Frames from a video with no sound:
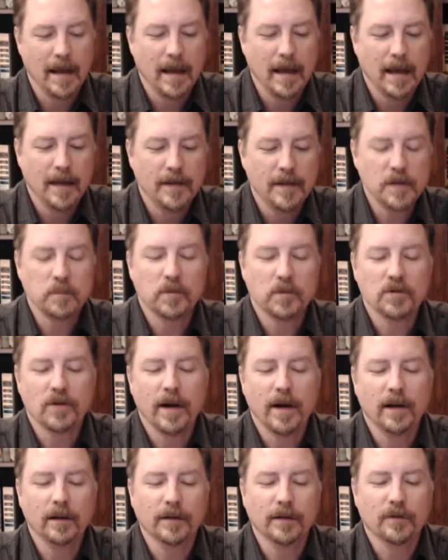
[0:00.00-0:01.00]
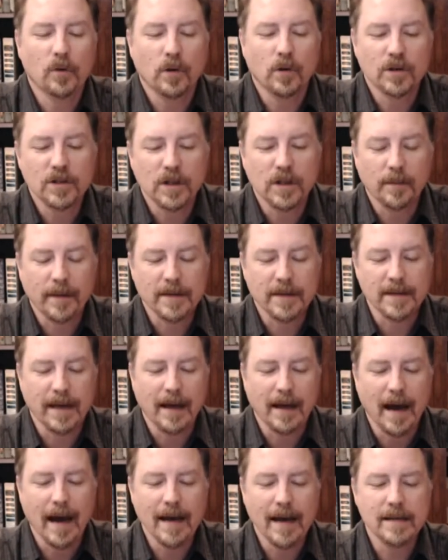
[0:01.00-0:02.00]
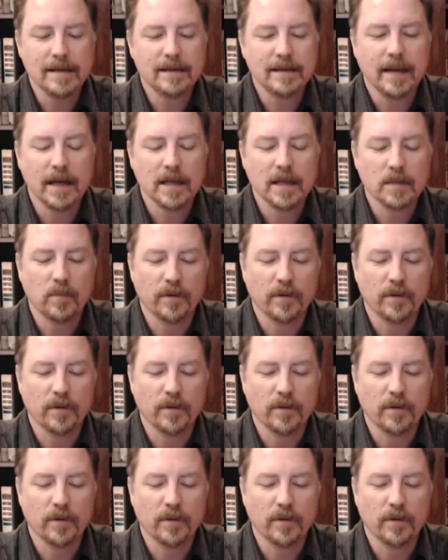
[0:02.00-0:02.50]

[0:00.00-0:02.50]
This portrayal of courtship as a high stakes